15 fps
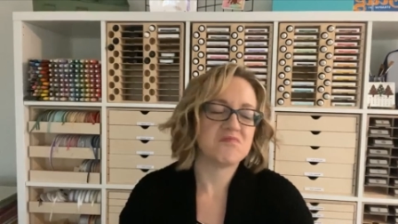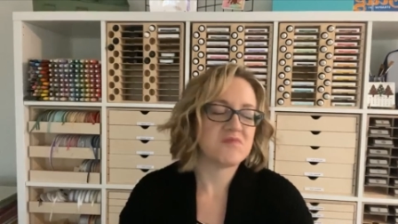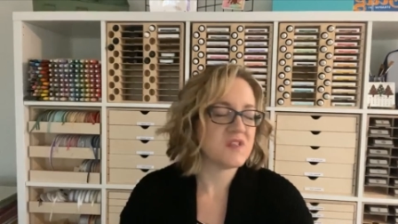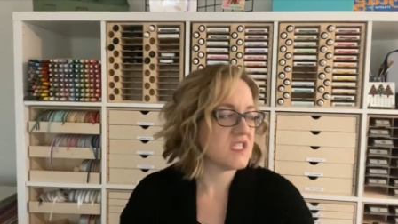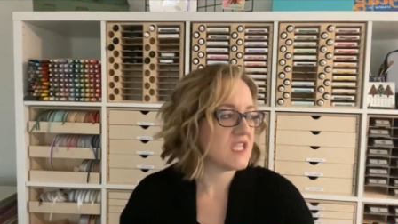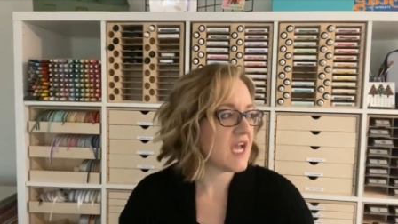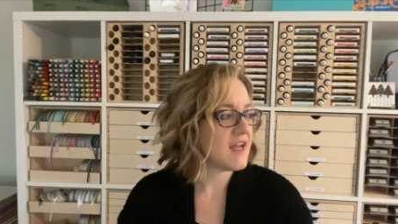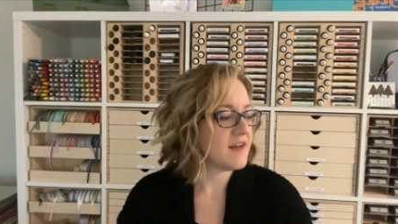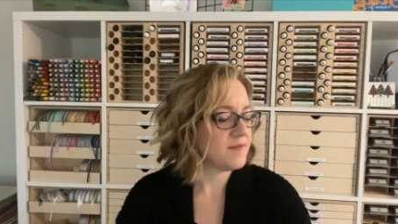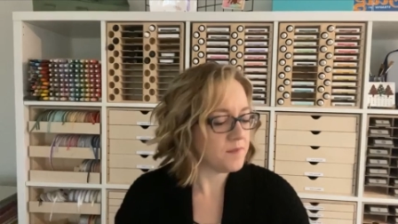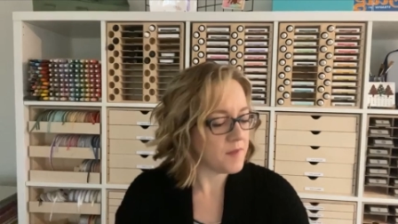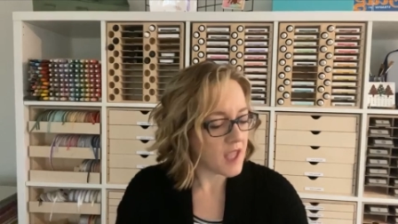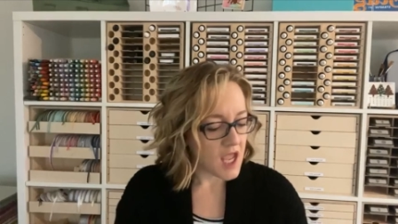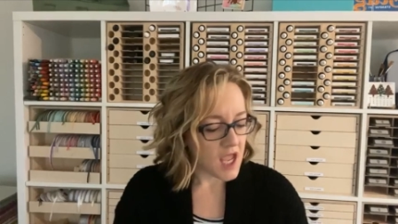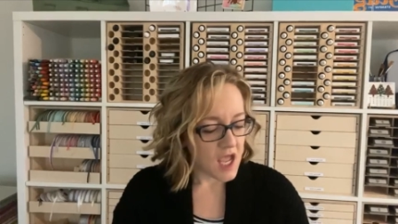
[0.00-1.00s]
Sad.
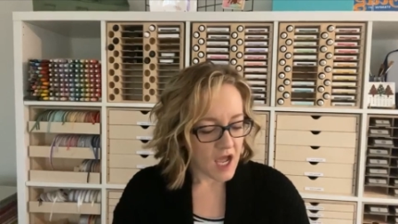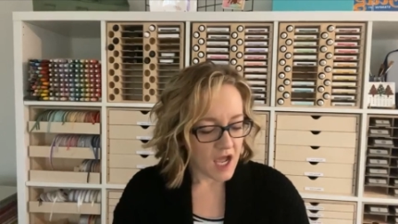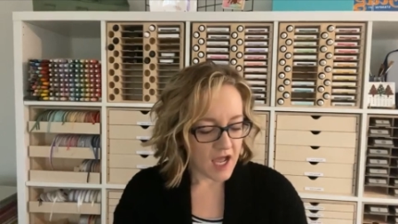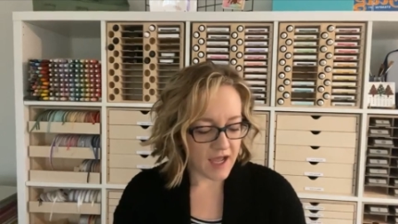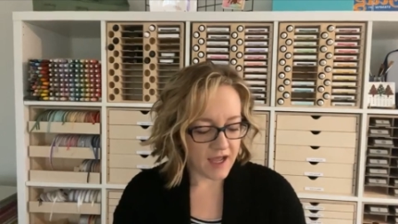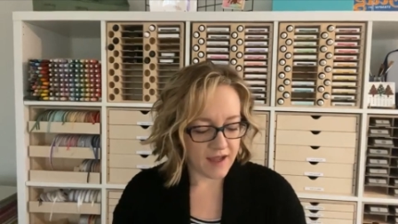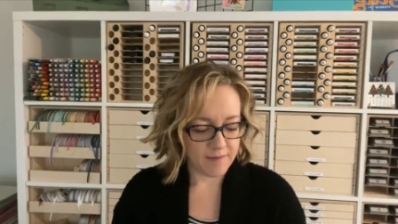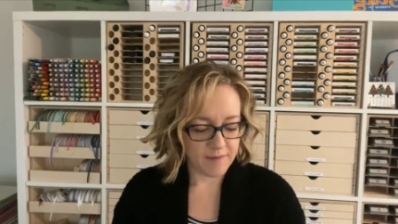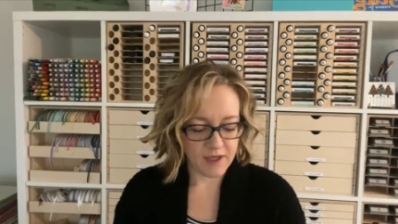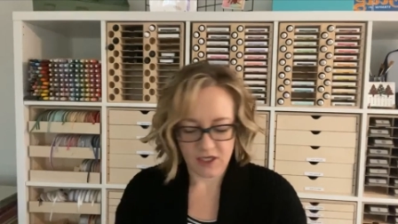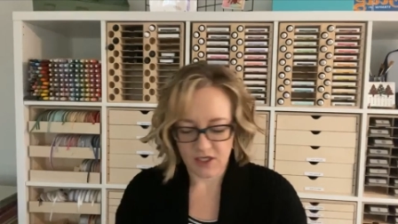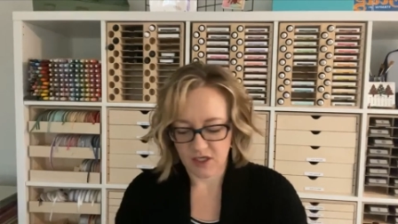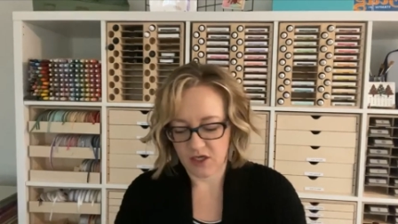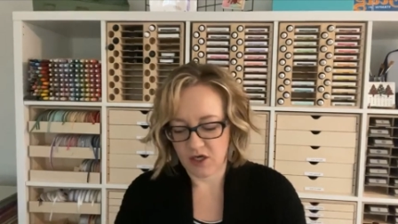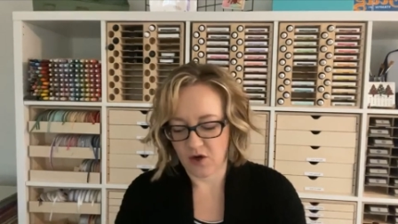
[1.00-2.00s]
Um,
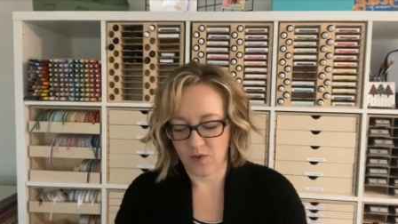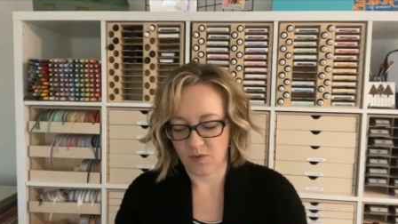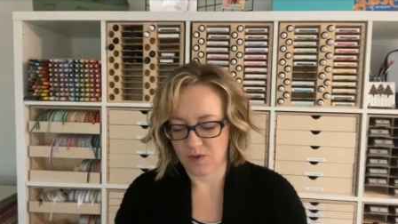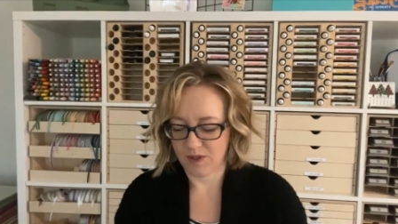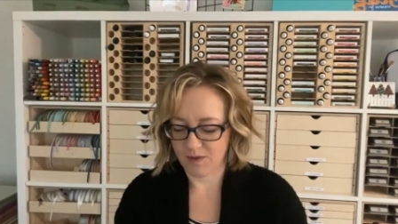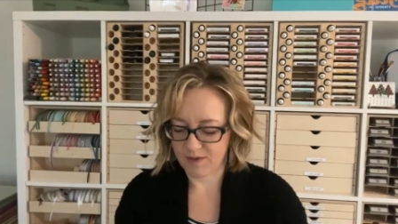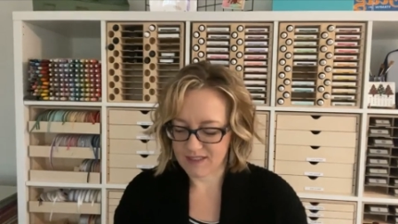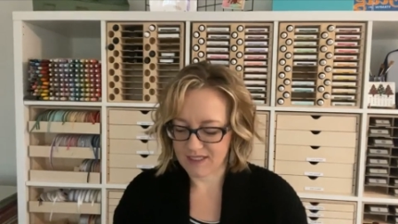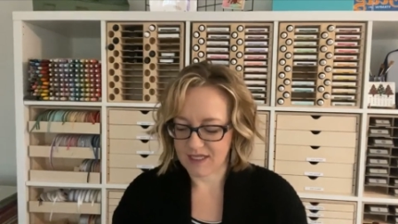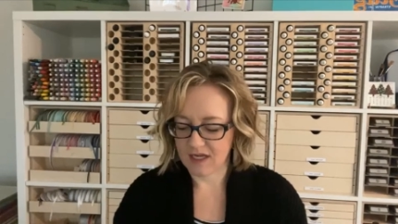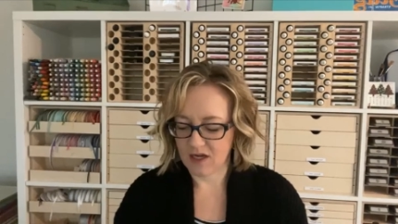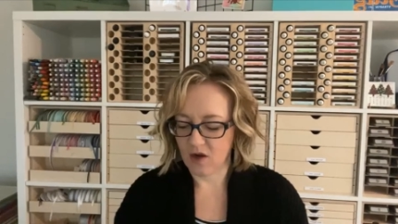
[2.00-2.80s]
no, it really wasn't.